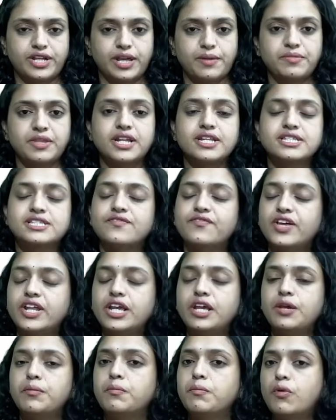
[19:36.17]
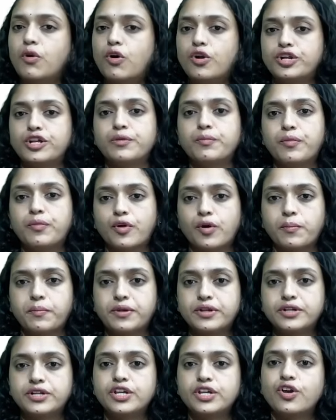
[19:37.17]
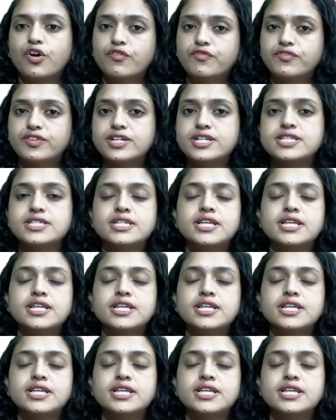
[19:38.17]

That is a very important property of this